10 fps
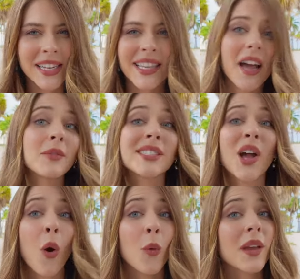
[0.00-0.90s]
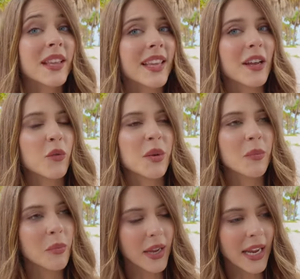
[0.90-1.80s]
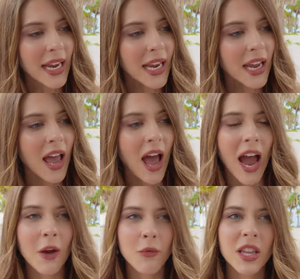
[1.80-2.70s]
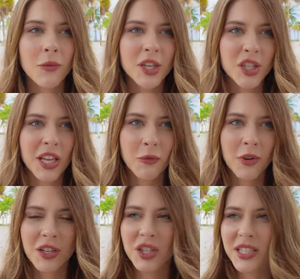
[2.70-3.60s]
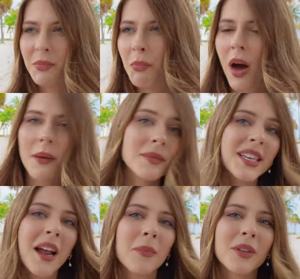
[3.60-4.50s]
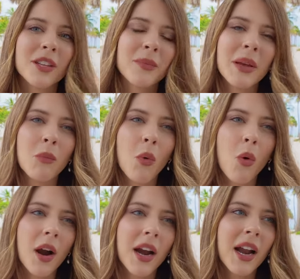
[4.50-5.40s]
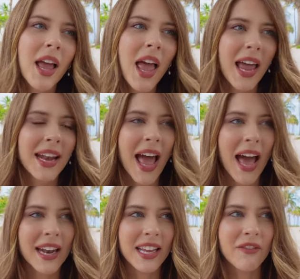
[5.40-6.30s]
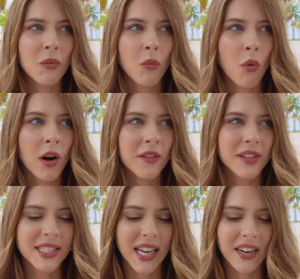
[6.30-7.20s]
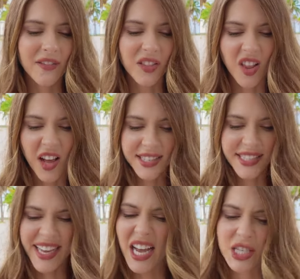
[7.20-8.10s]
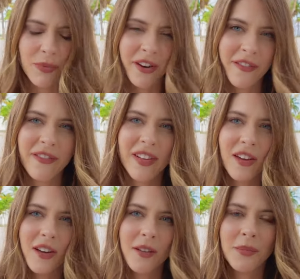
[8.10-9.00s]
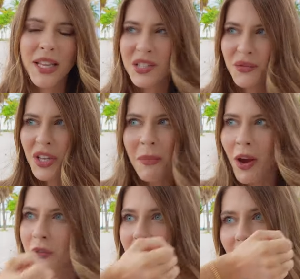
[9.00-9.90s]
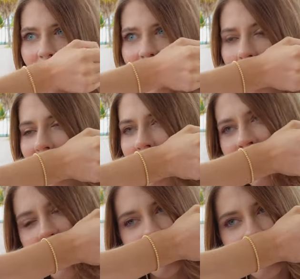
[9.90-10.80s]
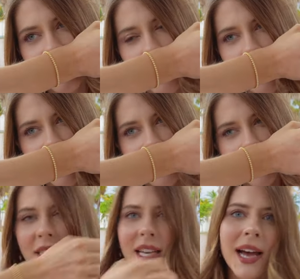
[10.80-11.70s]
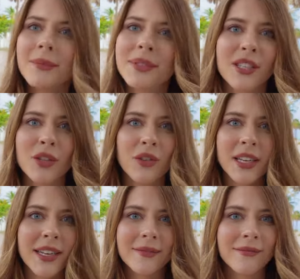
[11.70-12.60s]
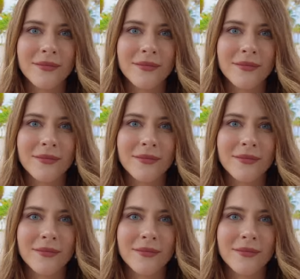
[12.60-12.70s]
as I was hoping that it would be. I really wish they would have just pumped it up a little bit more and had even more of this kind of luxe cashmere feel. But that's really my only gripe. Everything else about it is absolutely